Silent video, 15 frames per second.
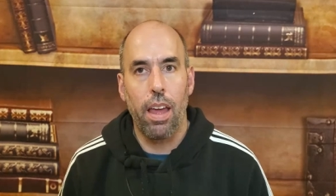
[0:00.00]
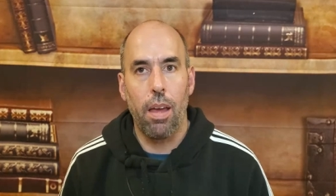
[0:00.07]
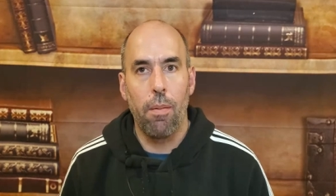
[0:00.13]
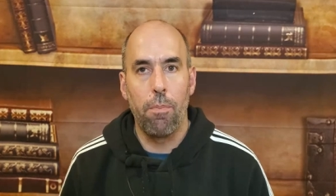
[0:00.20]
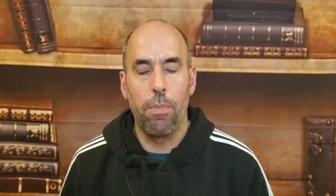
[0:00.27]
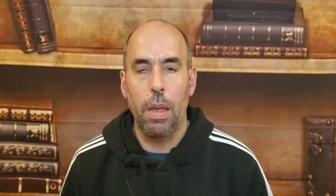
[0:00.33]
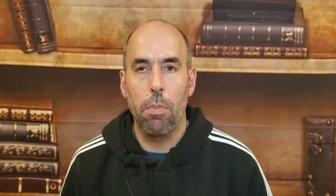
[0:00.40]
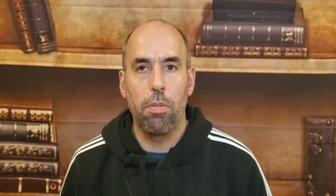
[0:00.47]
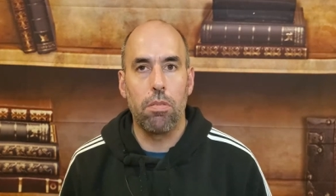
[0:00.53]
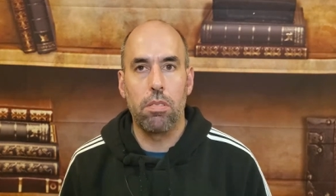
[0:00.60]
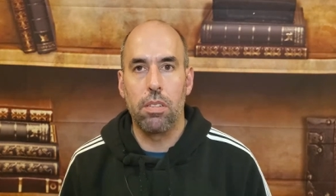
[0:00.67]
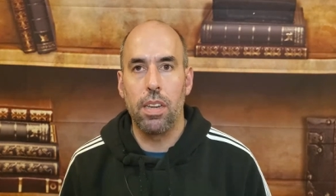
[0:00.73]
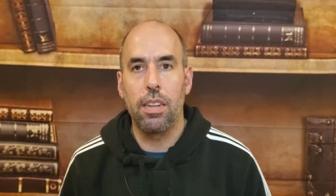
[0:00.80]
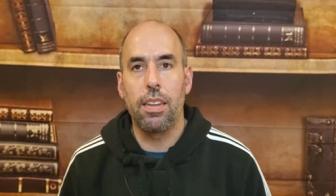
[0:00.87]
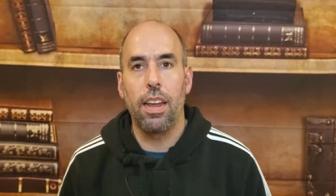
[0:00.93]
and people
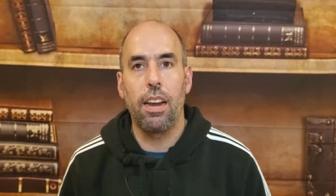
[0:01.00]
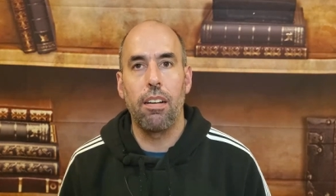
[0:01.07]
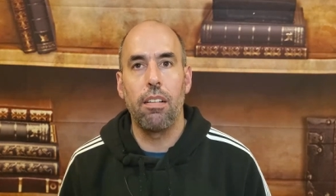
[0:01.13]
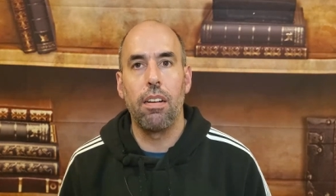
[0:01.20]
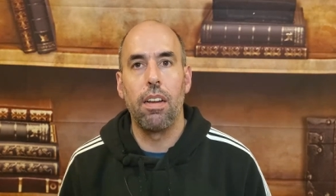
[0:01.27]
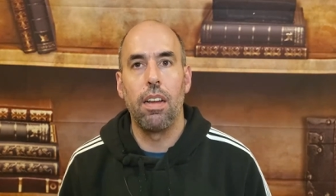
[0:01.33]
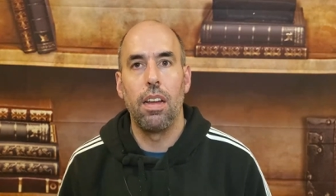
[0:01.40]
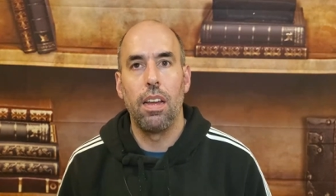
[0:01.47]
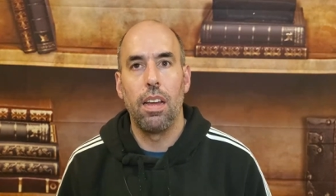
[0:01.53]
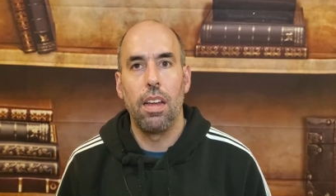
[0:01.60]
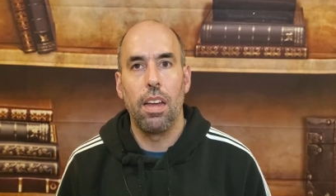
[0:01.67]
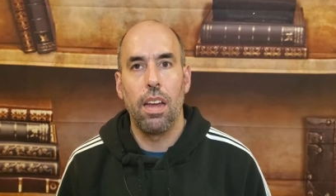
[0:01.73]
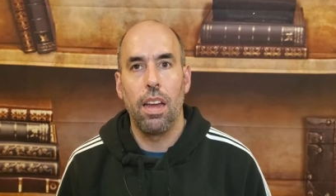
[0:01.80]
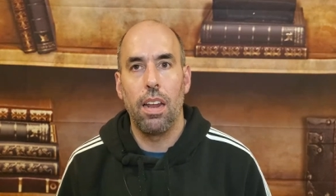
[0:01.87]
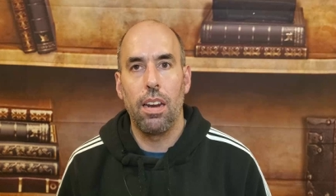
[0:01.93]
sit there
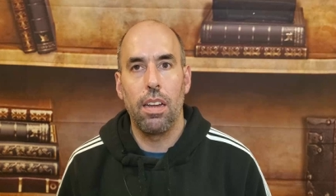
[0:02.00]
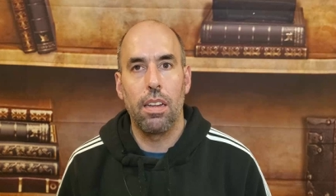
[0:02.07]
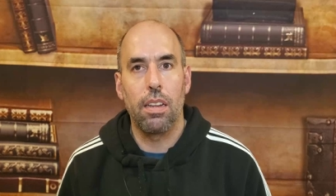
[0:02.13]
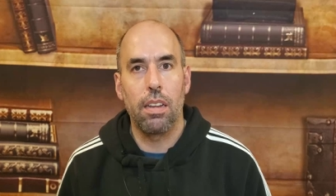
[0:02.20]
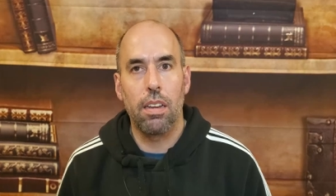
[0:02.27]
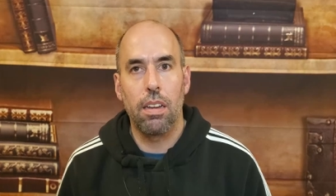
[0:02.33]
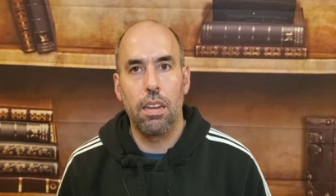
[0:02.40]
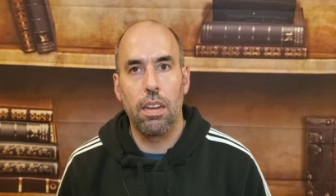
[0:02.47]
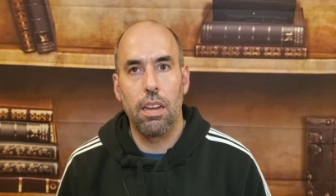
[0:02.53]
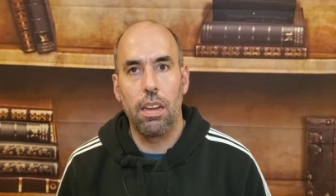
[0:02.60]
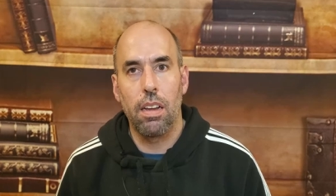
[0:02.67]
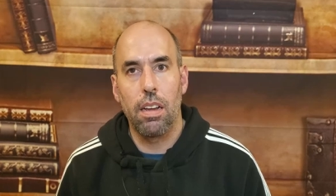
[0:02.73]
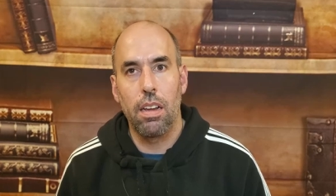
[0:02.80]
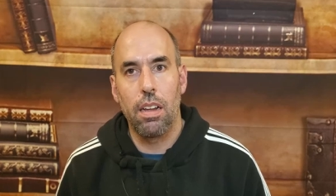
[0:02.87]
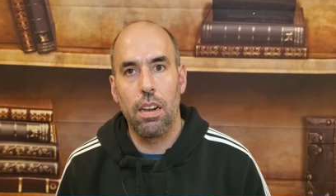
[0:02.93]
and like,
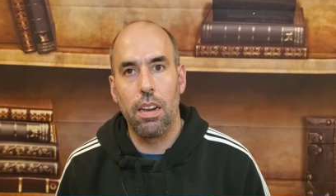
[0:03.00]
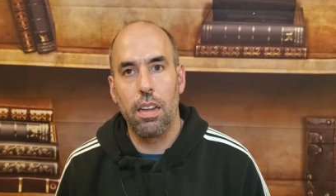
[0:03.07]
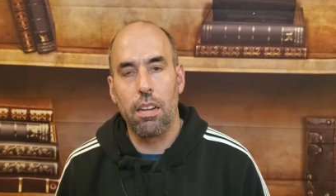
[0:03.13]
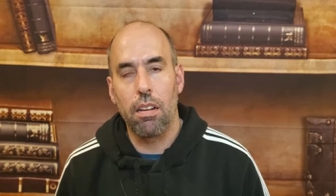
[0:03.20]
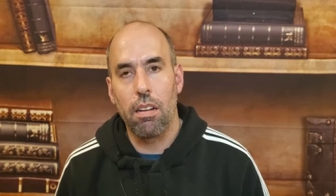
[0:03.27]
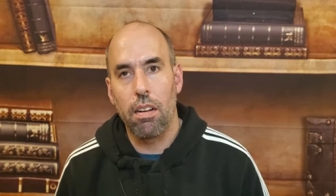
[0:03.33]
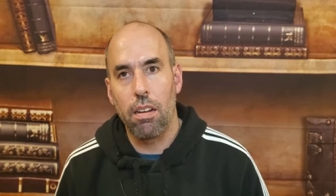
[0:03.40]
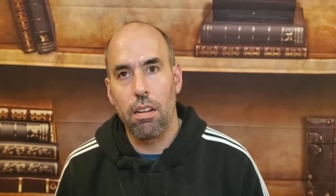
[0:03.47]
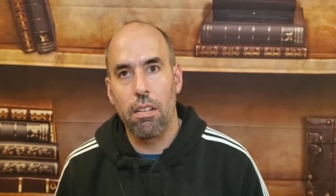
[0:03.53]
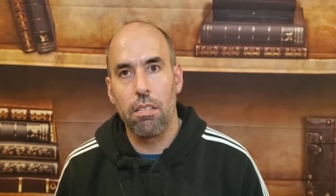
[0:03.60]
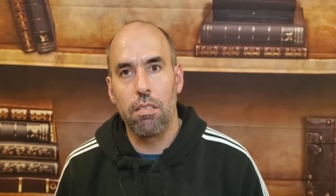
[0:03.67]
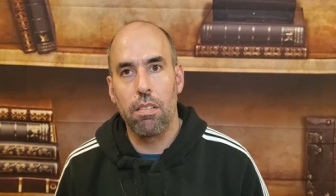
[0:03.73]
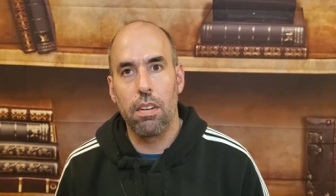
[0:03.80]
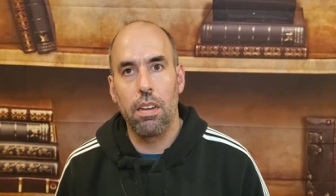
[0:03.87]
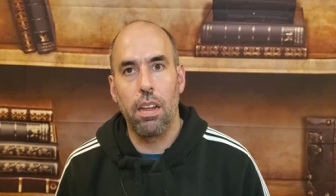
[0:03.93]
and like, oh,
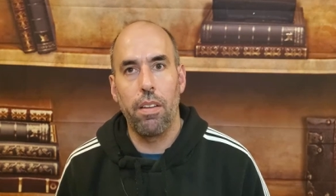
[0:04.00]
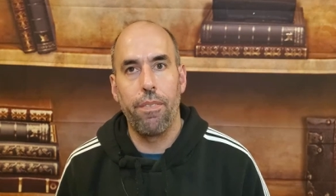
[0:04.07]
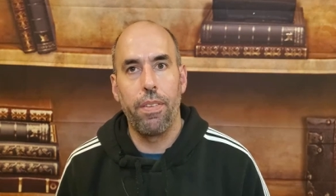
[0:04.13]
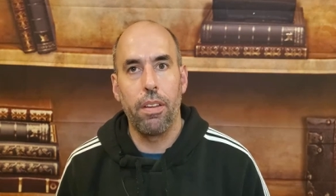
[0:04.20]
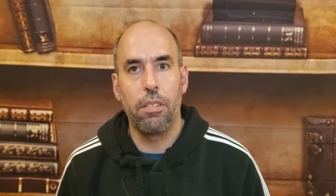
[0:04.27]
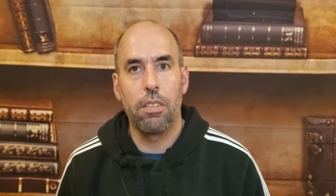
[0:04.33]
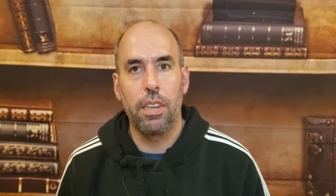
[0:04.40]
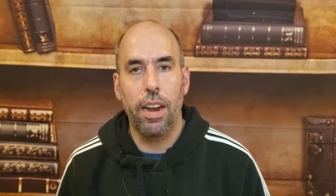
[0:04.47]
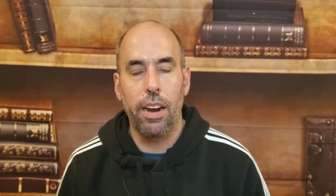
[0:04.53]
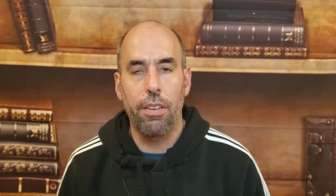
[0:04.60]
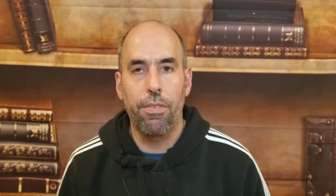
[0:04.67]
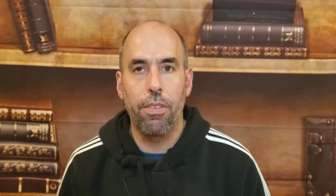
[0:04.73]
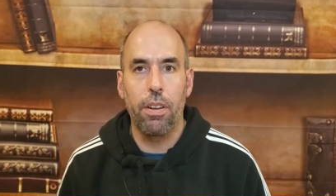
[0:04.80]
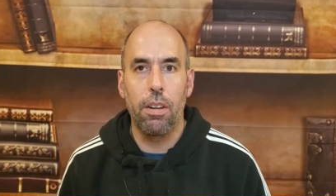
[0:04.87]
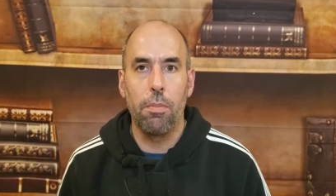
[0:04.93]
feel sad
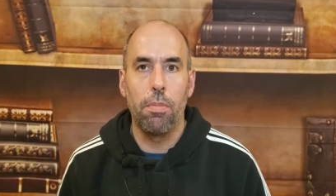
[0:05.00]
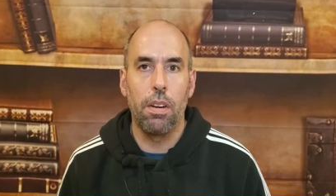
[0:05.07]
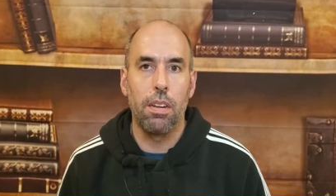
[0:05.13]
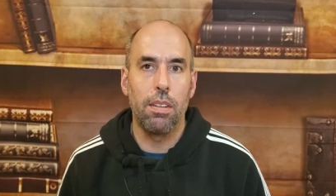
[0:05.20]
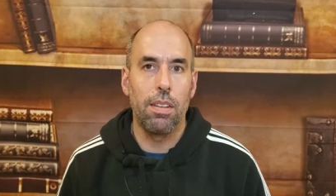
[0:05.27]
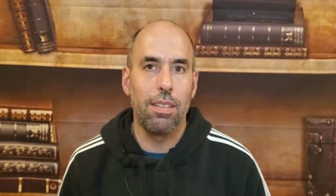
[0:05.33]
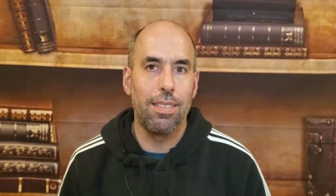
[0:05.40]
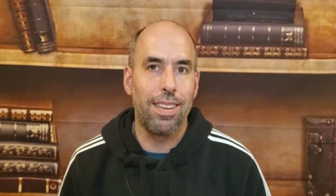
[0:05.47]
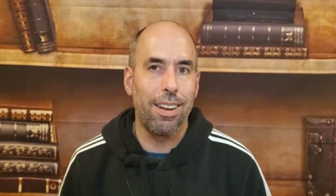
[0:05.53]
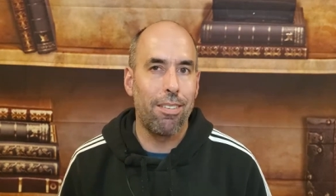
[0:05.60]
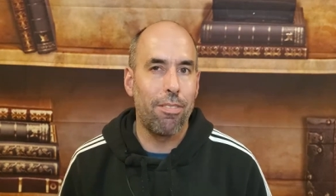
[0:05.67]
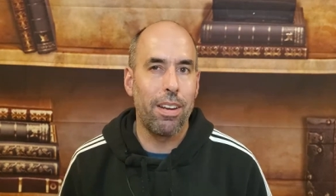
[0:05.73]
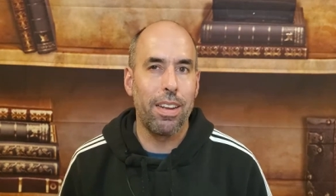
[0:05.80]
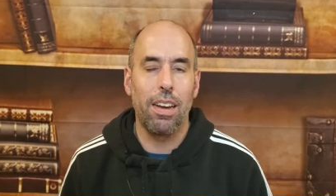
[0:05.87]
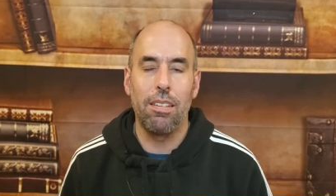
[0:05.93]
for you, but they
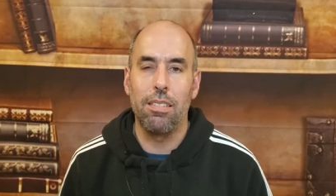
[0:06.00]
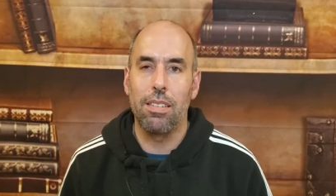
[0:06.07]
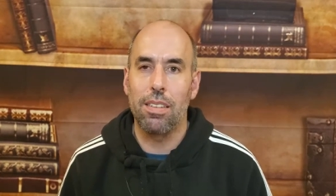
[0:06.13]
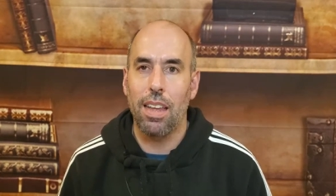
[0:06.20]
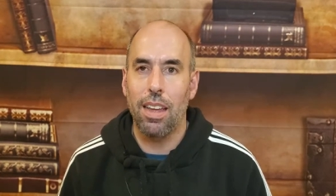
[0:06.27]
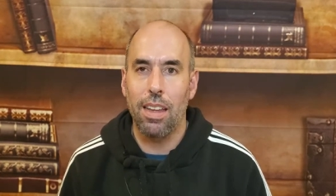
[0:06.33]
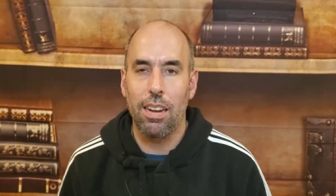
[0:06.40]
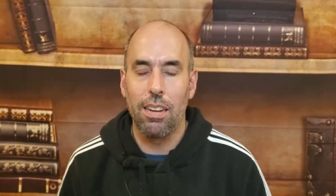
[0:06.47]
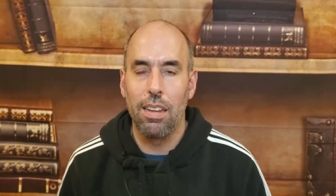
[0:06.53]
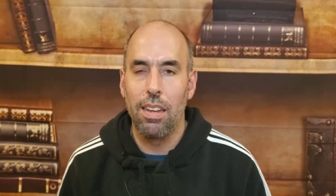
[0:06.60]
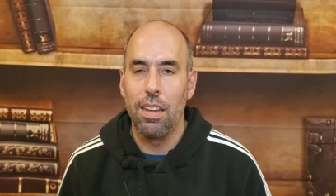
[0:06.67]
don't really understand.